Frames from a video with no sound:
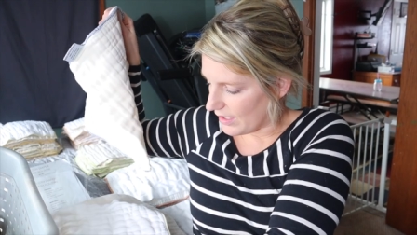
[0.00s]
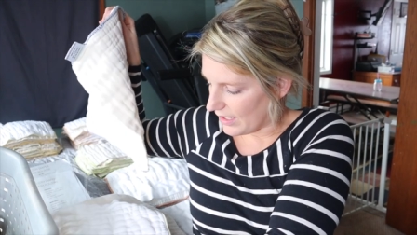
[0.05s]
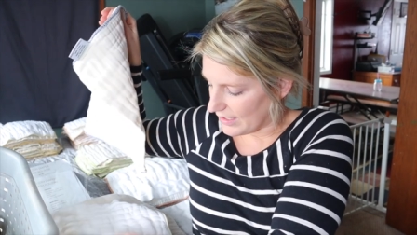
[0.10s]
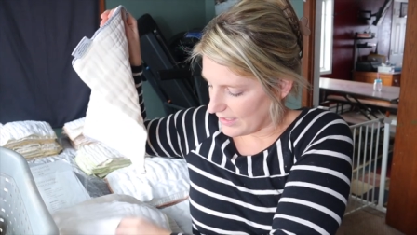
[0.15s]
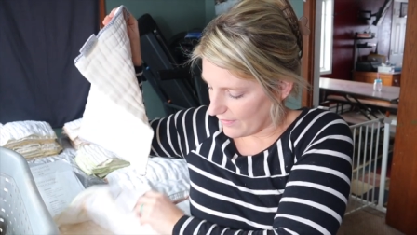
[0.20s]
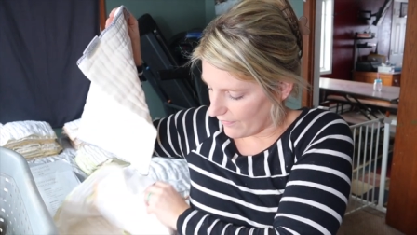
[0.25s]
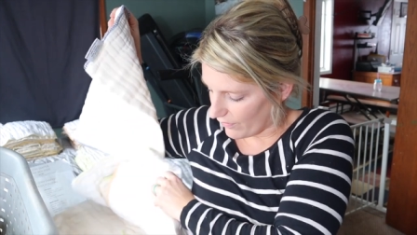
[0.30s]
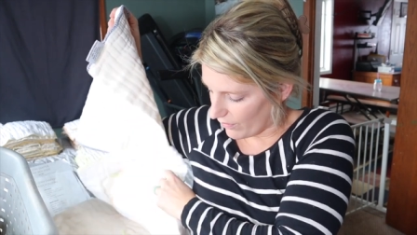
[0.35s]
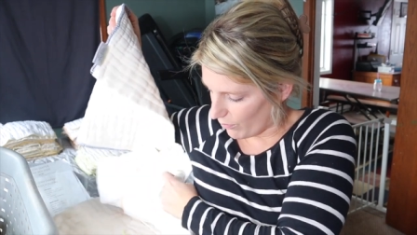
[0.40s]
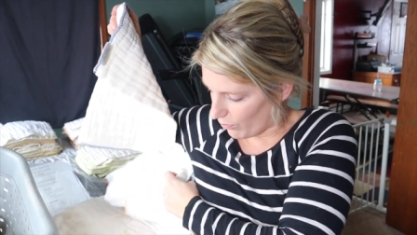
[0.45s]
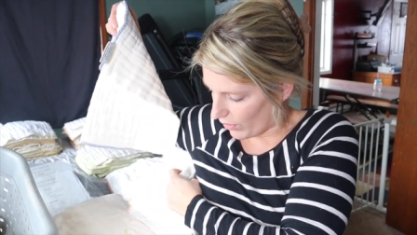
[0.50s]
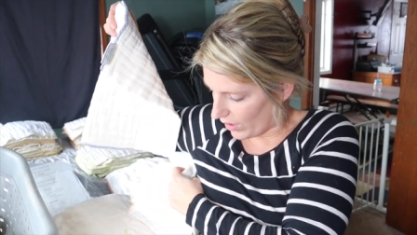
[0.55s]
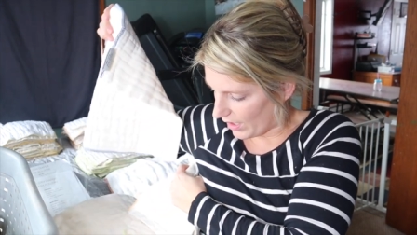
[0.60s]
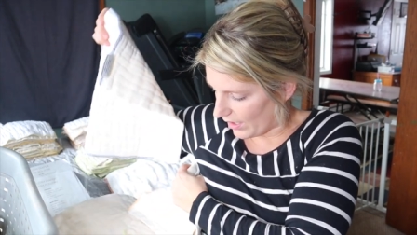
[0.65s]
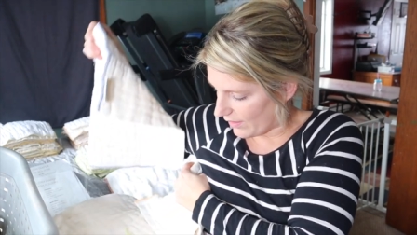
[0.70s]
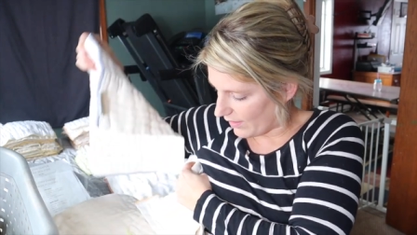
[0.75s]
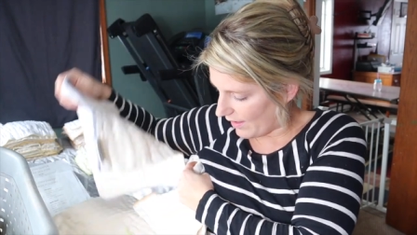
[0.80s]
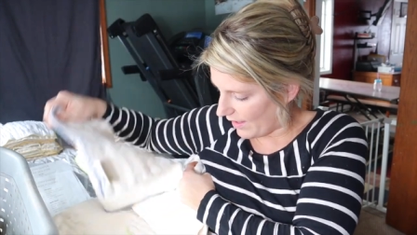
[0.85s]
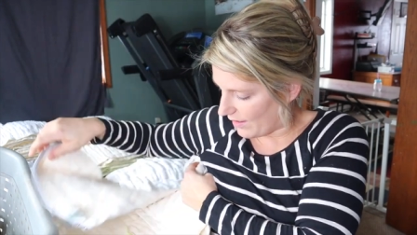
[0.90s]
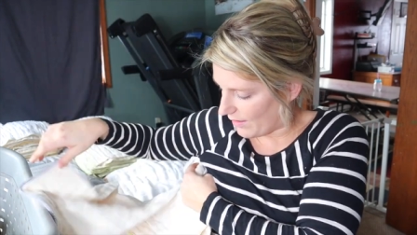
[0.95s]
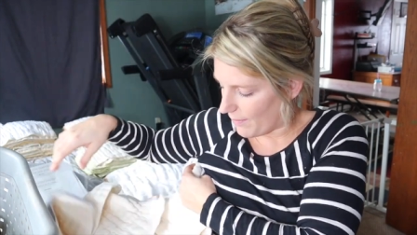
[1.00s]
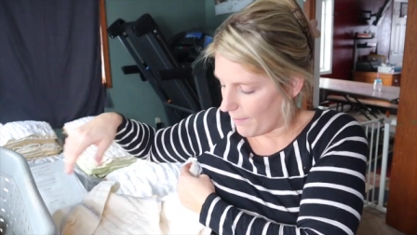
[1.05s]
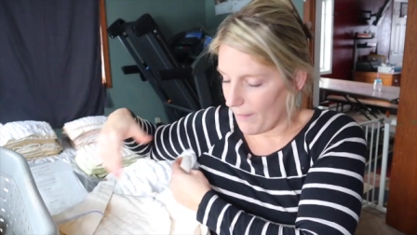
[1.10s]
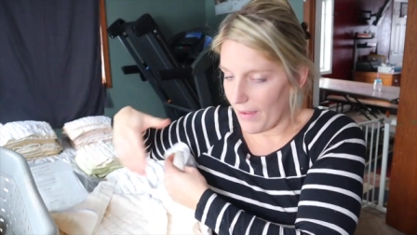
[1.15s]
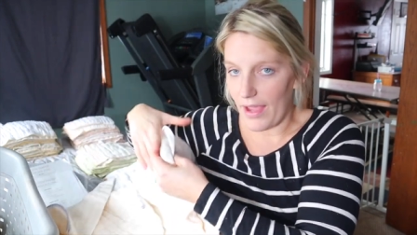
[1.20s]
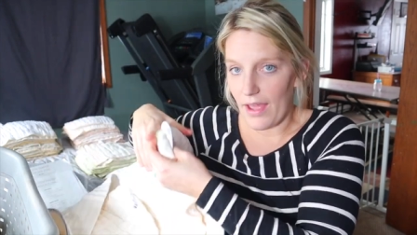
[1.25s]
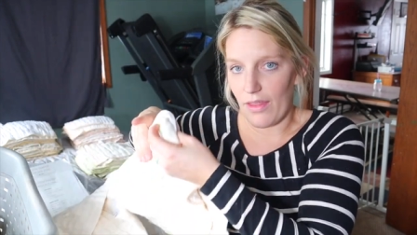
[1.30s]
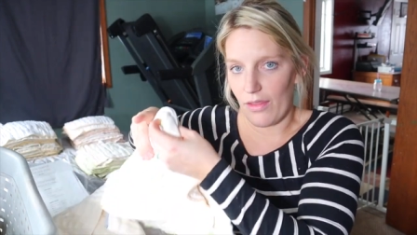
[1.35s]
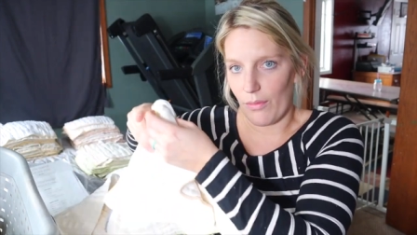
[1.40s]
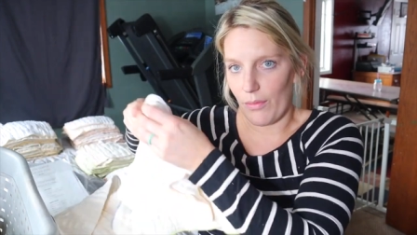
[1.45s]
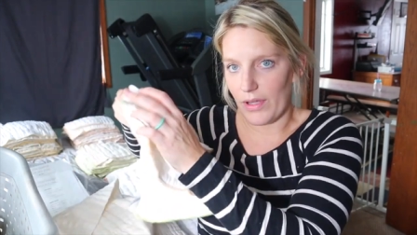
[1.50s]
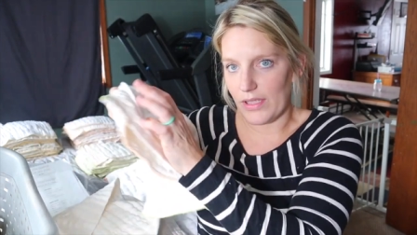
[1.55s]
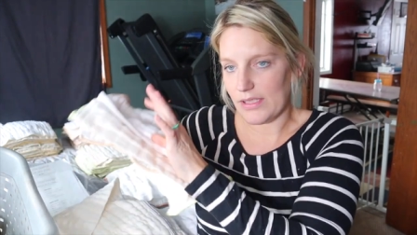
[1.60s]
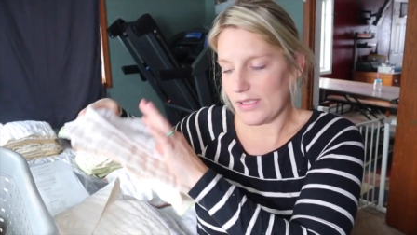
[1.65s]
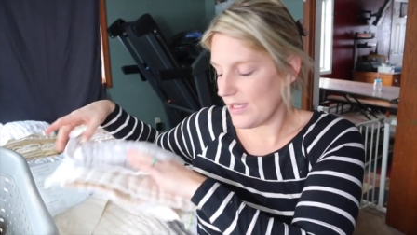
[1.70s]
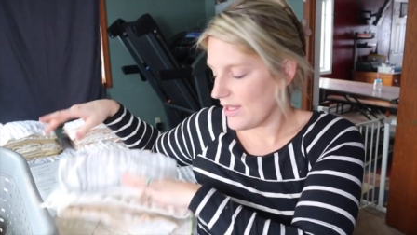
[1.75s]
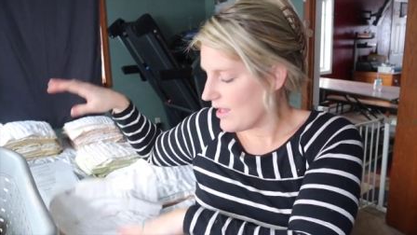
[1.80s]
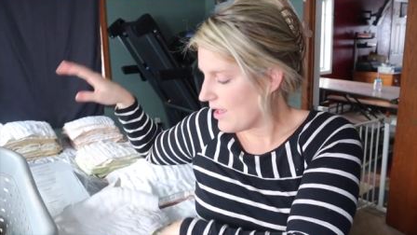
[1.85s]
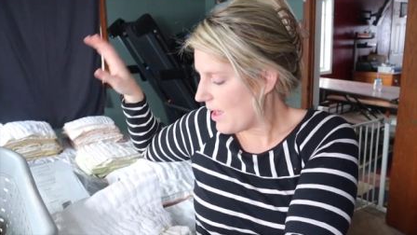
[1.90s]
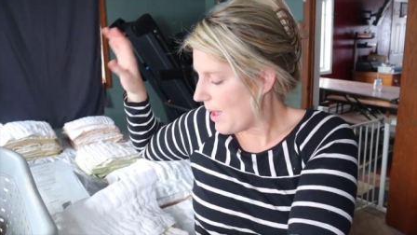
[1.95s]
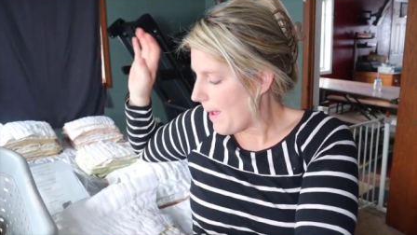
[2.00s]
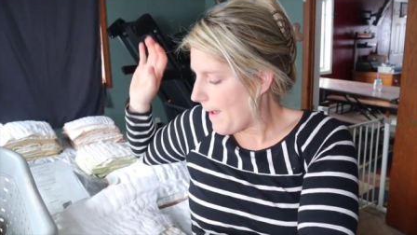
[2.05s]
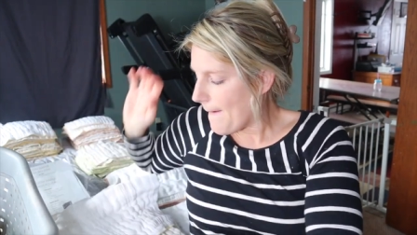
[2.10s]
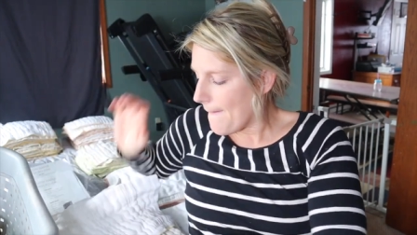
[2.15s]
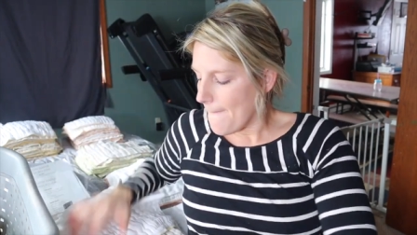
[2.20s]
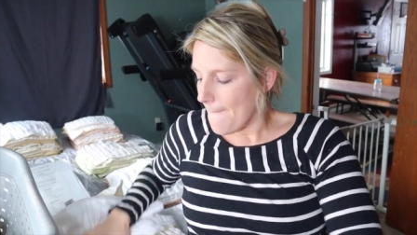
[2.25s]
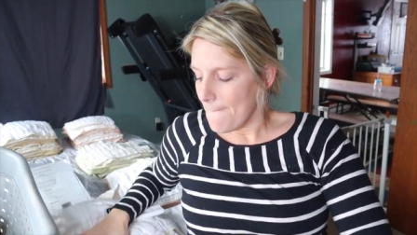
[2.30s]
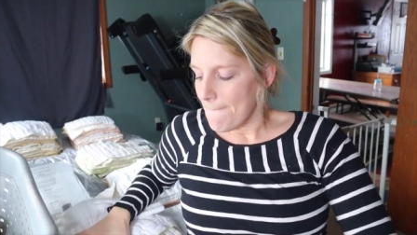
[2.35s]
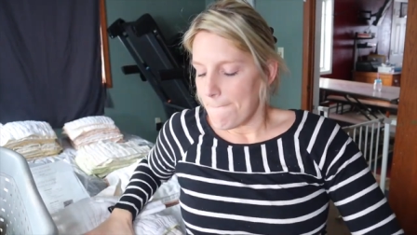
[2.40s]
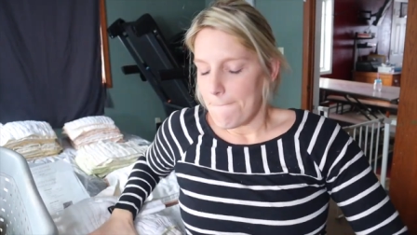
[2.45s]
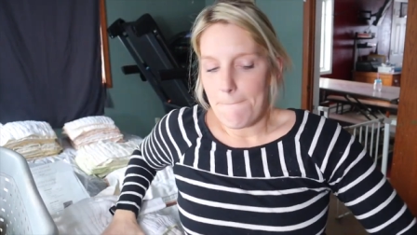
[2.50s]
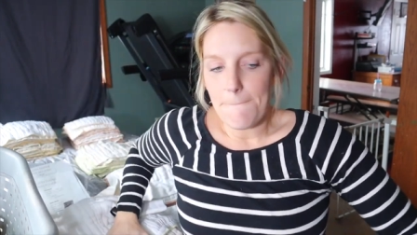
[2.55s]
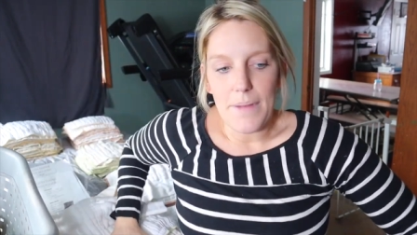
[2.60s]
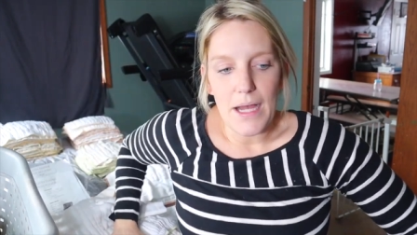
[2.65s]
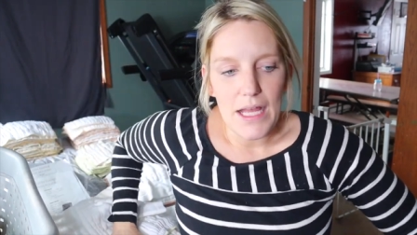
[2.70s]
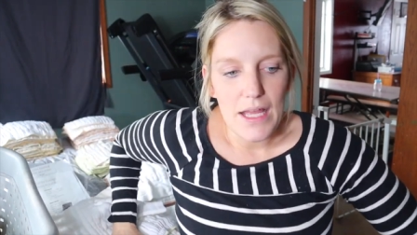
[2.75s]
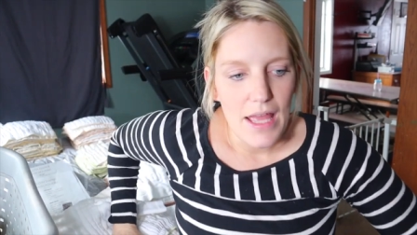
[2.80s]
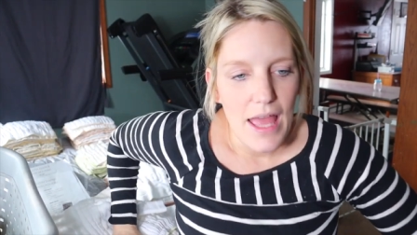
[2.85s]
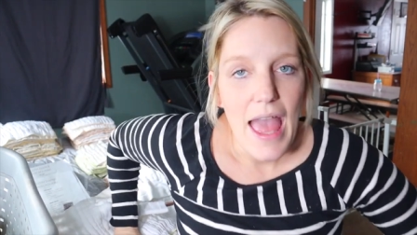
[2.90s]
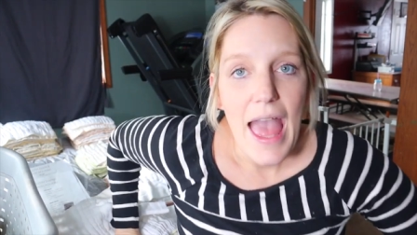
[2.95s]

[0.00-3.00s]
a different brand than my other ones. But